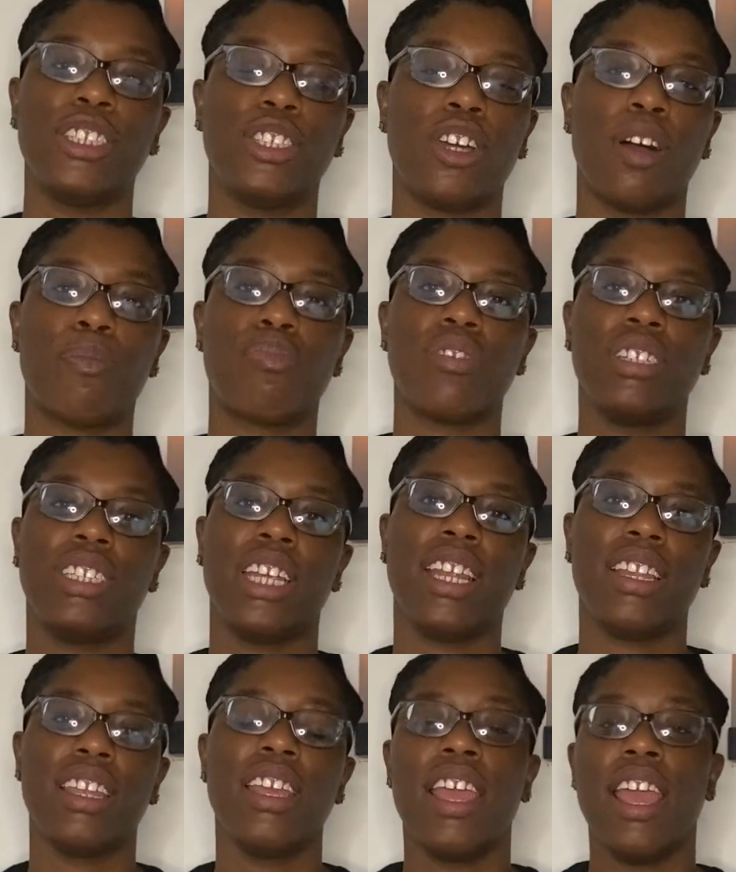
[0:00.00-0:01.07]
so I
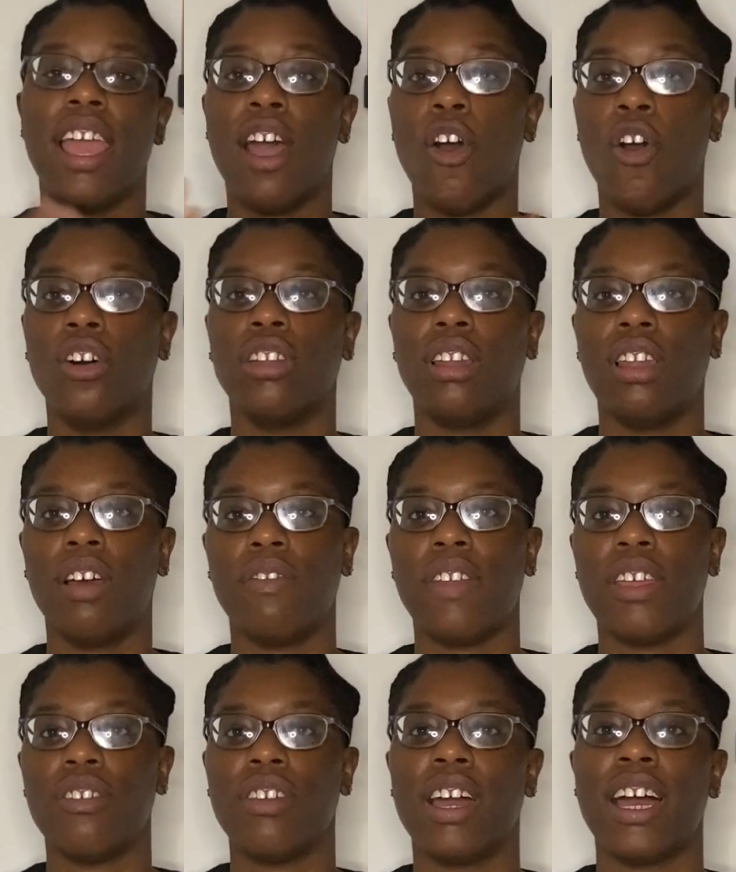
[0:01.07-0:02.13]
appreciate all the love
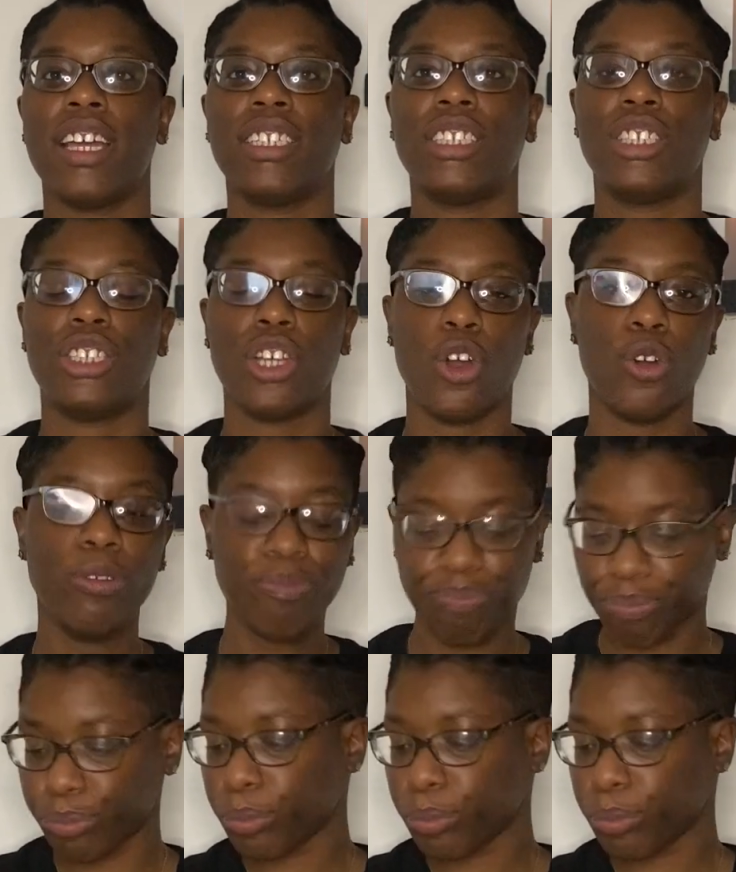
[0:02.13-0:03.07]
that you guys show.